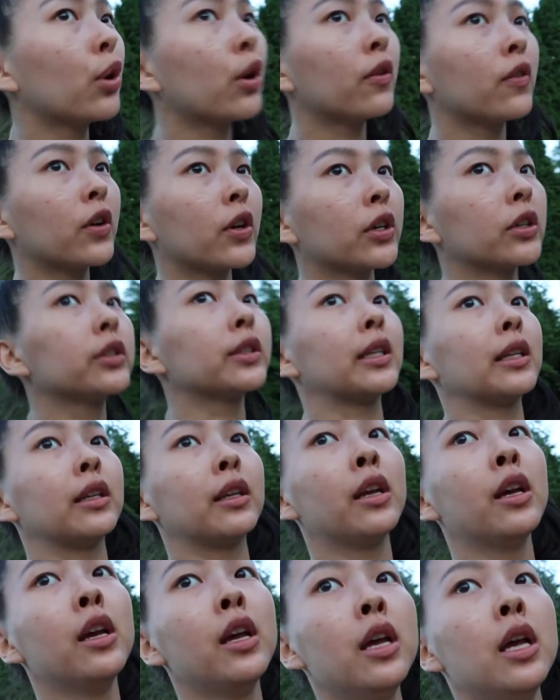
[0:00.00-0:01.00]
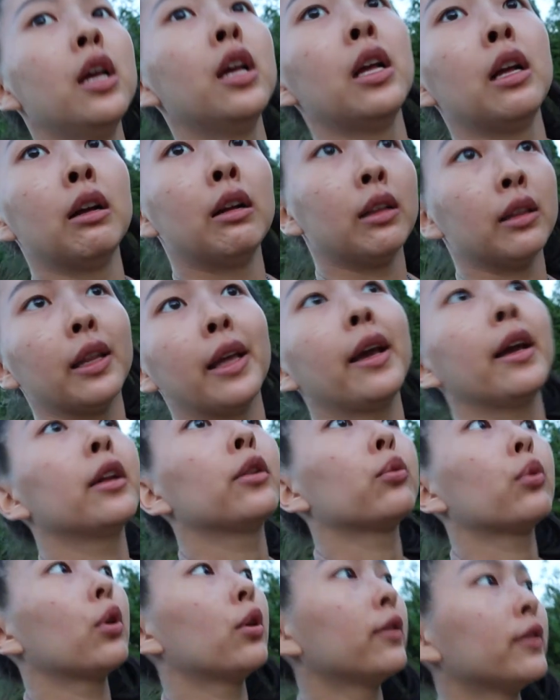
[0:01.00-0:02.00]
Rovers and
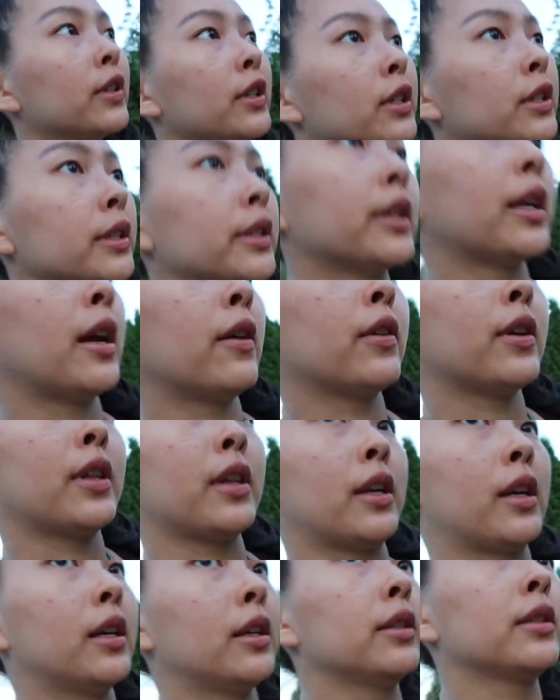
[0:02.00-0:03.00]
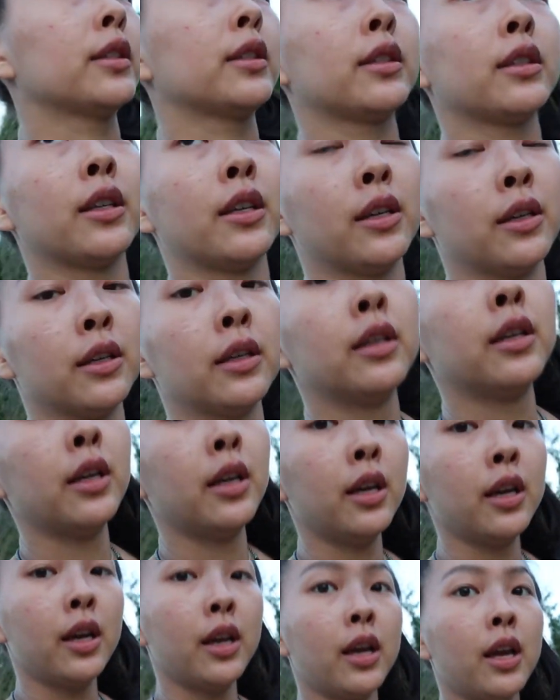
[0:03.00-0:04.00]
Land Rovers and everything else.
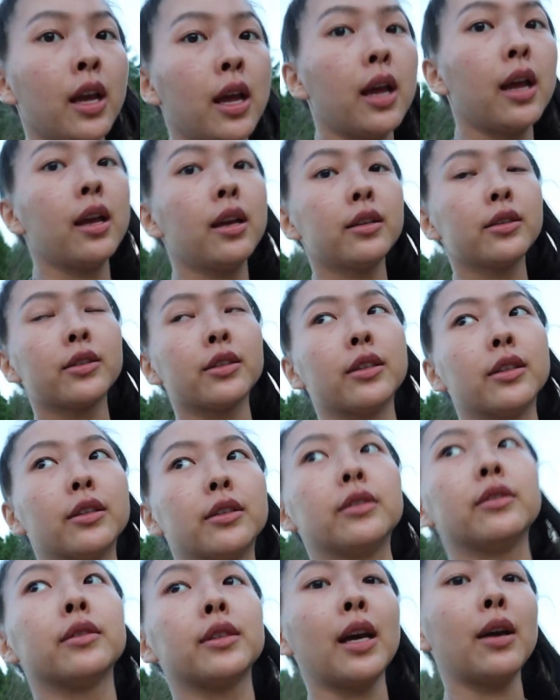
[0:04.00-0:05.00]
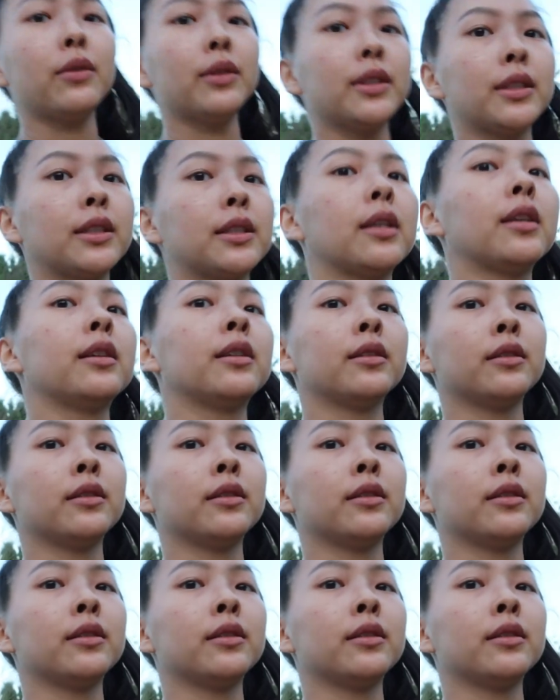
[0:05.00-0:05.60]
So that was